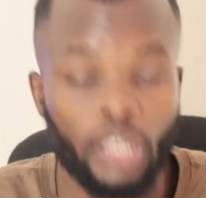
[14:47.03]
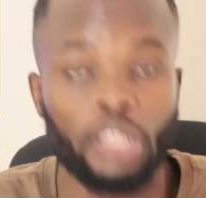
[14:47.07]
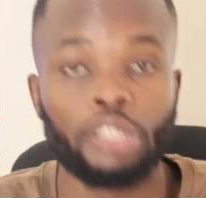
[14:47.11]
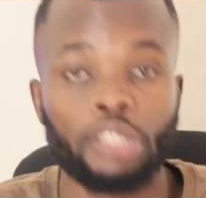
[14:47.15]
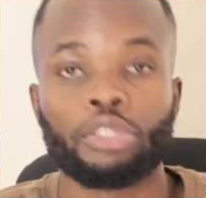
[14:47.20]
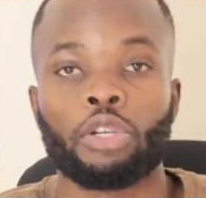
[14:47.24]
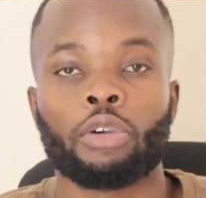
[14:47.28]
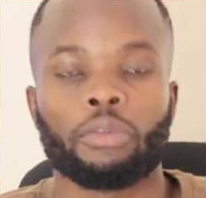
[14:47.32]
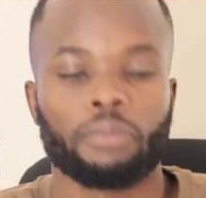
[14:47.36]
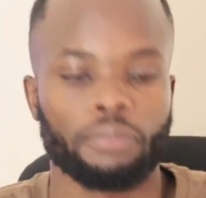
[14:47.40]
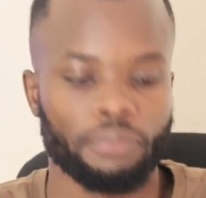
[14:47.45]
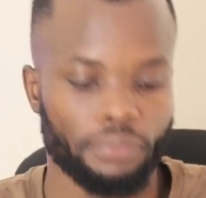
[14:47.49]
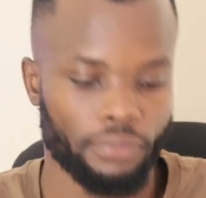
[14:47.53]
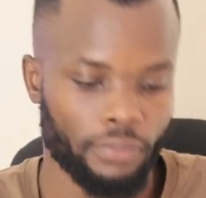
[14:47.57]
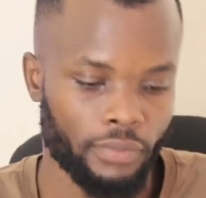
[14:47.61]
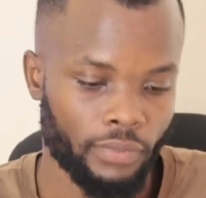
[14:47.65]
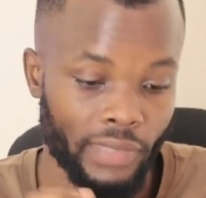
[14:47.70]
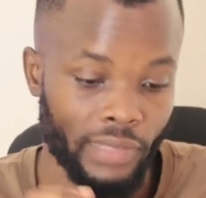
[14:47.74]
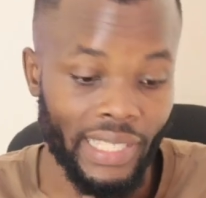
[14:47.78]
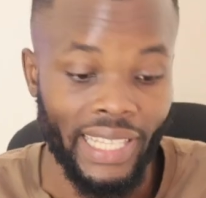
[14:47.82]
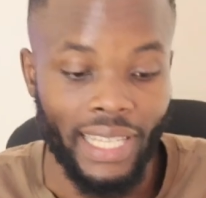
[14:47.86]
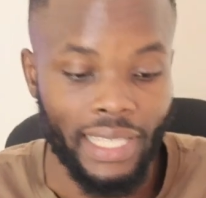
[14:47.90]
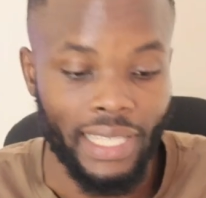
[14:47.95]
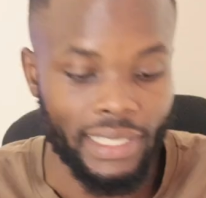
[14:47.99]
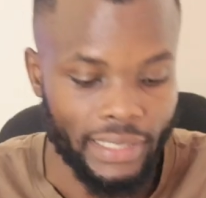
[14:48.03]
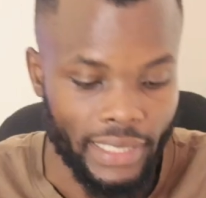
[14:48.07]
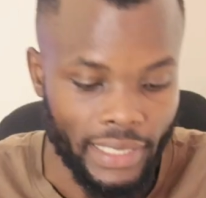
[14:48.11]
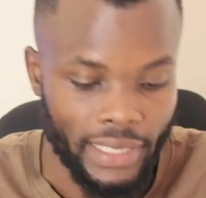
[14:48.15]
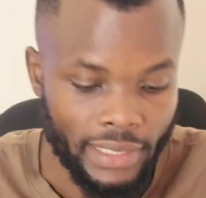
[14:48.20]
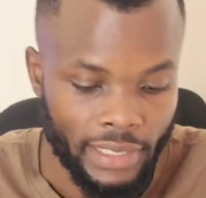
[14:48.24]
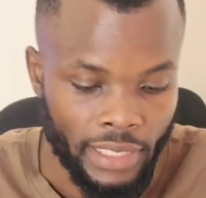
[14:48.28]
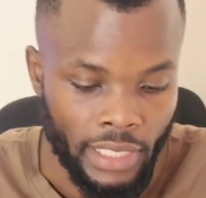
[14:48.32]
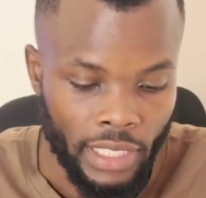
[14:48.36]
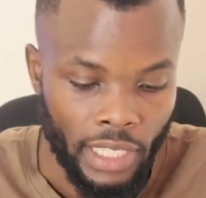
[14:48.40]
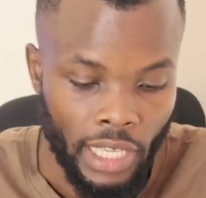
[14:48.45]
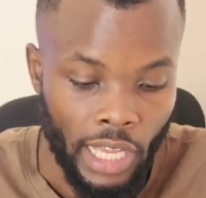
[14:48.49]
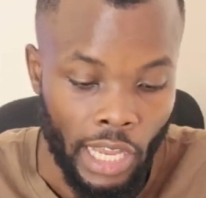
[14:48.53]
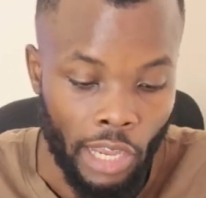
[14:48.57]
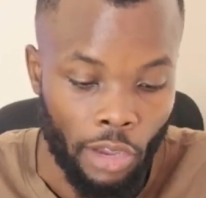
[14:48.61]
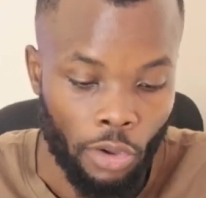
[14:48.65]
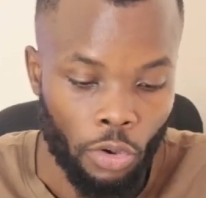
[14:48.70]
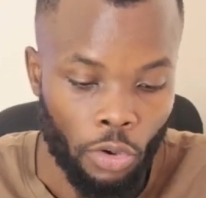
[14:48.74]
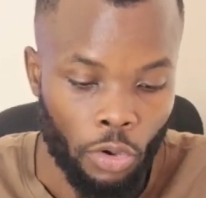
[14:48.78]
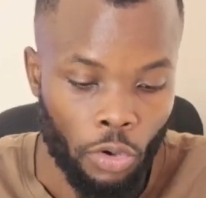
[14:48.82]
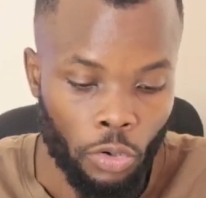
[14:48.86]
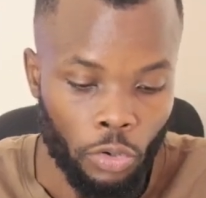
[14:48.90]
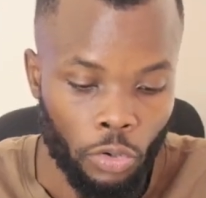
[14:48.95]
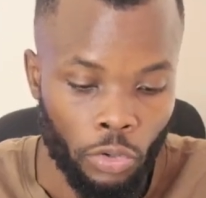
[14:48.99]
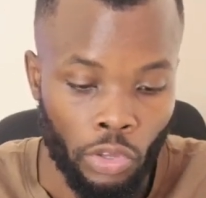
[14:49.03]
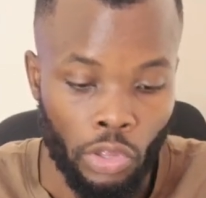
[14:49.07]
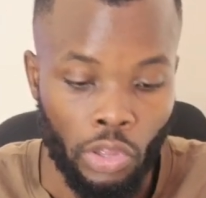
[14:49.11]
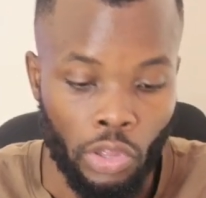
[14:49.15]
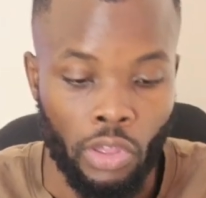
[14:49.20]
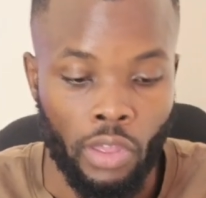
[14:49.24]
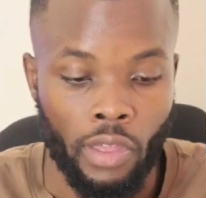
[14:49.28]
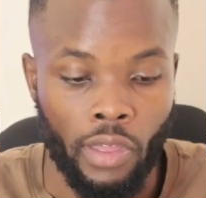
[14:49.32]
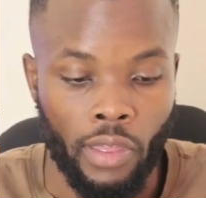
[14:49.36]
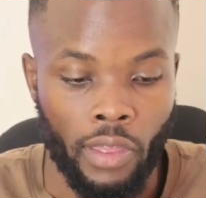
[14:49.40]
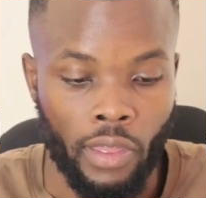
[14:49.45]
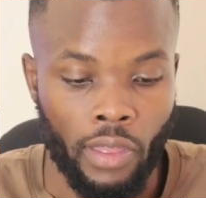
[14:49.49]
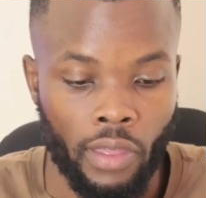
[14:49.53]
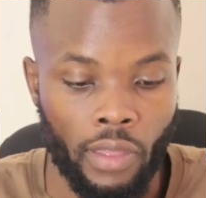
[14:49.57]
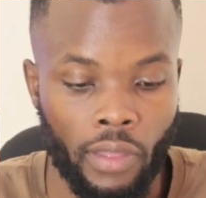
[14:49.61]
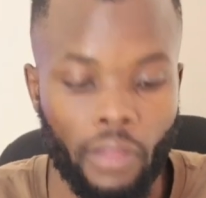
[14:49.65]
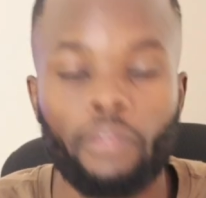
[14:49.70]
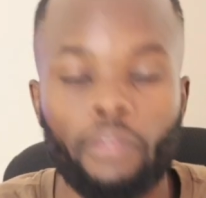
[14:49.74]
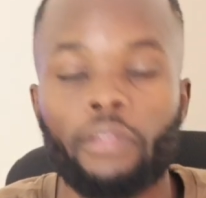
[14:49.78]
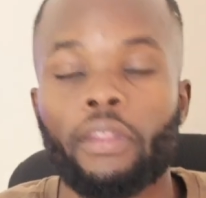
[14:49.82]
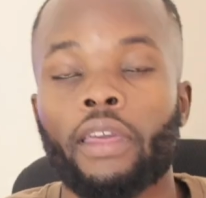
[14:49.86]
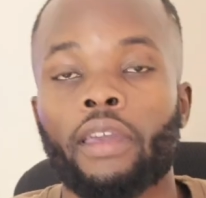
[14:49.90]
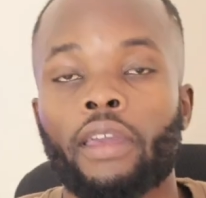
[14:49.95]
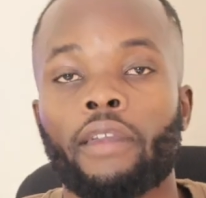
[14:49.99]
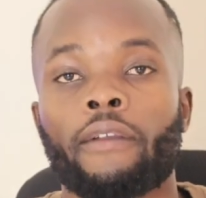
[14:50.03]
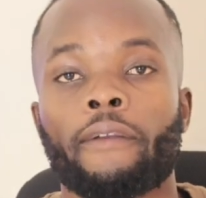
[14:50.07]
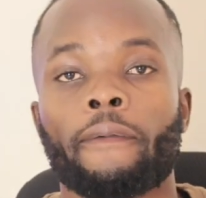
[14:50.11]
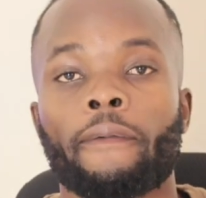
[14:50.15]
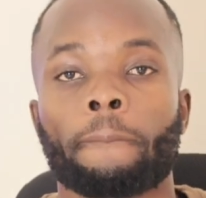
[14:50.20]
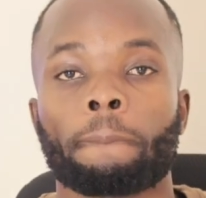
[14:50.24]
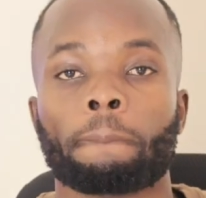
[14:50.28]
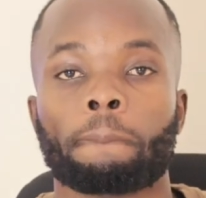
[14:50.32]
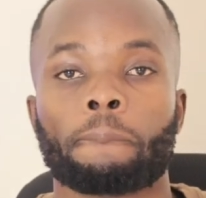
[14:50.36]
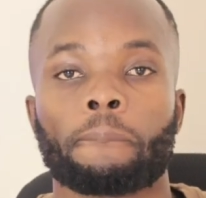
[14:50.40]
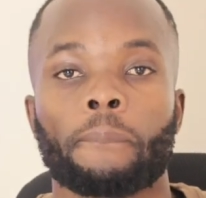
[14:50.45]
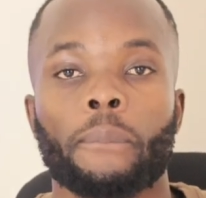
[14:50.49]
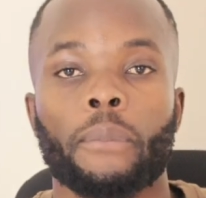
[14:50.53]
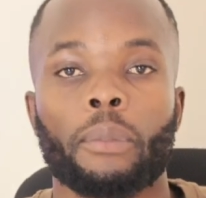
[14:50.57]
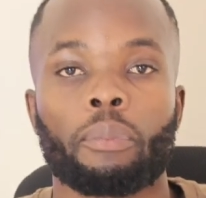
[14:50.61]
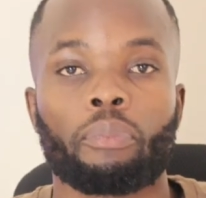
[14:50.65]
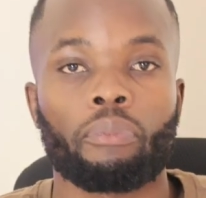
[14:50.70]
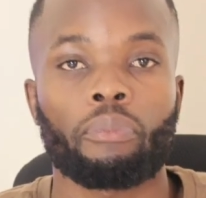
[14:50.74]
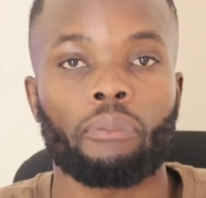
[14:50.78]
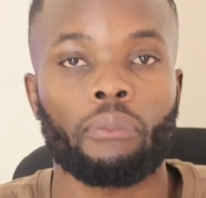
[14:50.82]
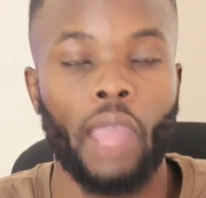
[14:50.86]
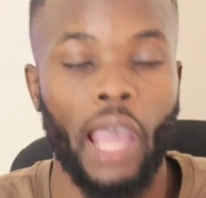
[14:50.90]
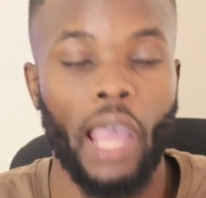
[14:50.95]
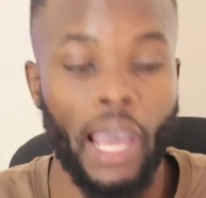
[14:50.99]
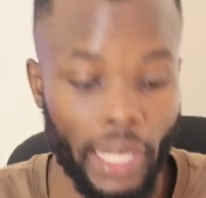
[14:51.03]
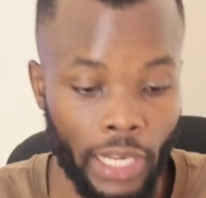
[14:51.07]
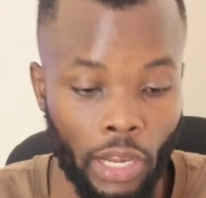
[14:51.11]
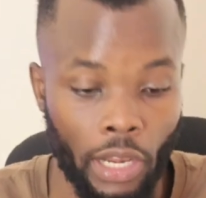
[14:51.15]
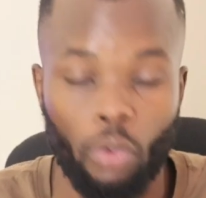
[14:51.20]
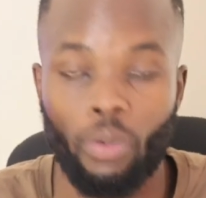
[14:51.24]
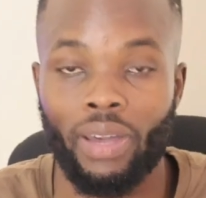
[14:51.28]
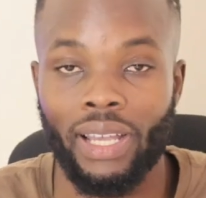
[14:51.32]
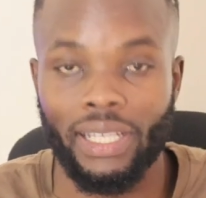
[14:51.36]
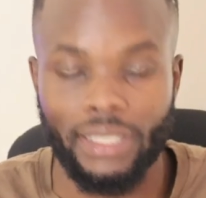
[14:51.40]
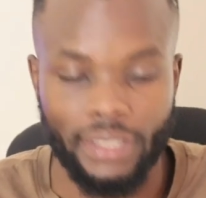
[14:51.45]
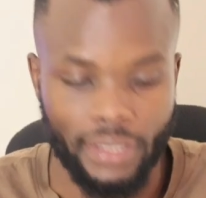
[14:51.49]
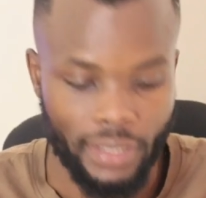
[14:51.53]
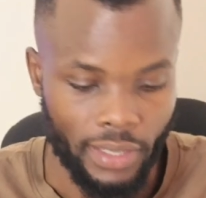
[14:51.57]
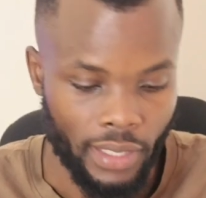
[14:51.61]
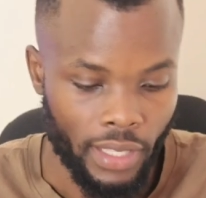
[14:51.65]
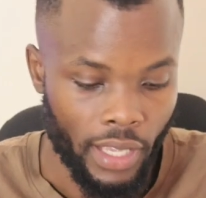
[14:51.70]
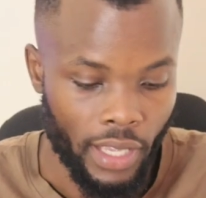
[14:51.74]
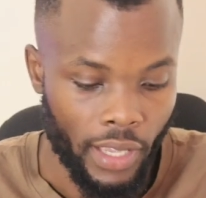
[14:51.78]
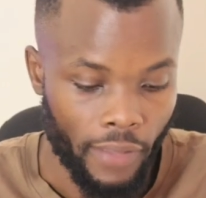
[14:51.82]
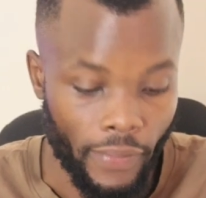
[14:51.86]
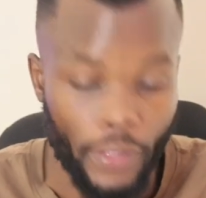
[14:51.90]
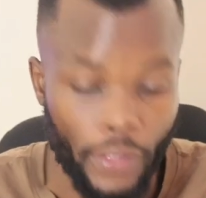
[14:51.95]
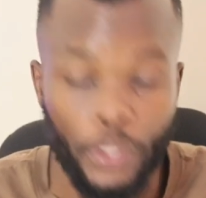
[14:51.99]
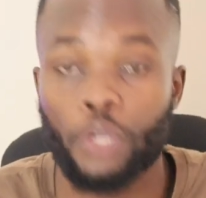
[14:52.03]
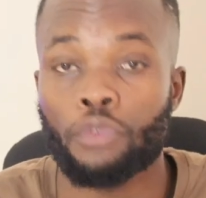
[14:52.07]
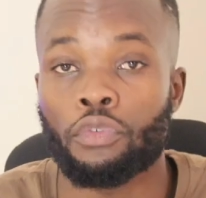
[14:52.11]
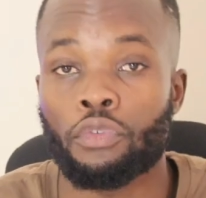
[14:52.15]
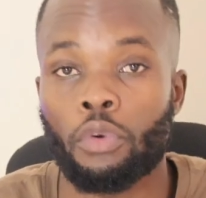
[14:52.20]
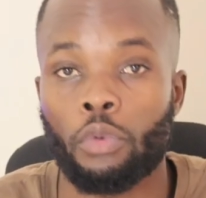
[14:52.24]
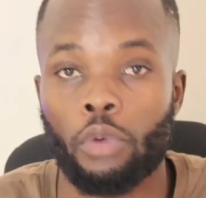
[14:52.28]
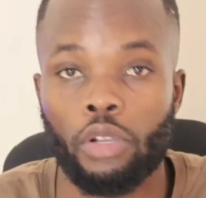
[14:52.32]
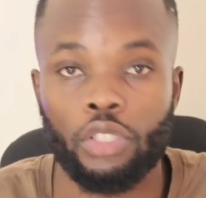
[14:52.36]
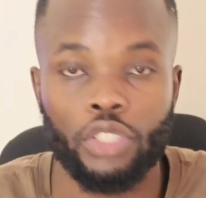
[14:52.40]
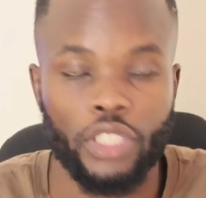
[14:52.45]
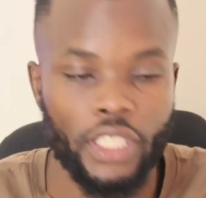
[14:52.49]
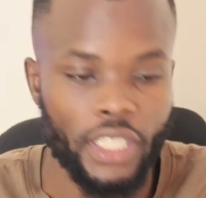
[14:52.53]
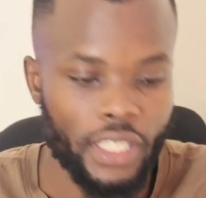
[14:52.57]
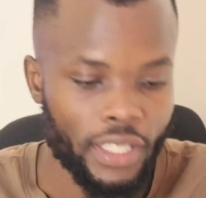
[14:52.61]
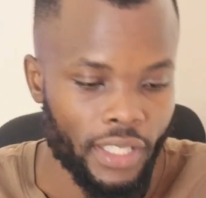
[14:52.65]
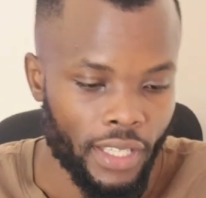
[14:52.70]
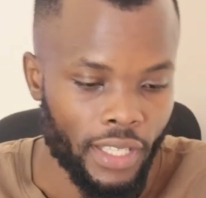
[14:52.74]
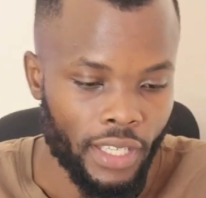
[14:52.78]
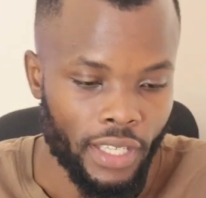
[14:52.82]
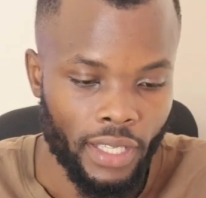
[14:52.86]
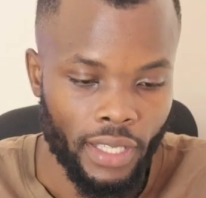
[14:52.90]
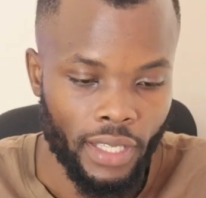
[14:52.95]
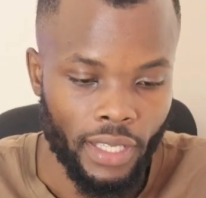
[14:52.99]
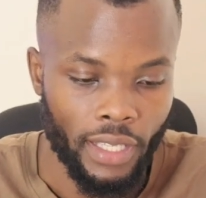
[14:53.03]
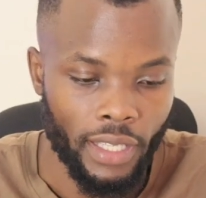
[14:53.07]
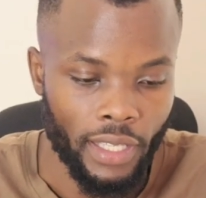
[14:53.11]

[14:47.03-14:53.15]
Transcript: So that is it, how the arena works. Thank you for watching.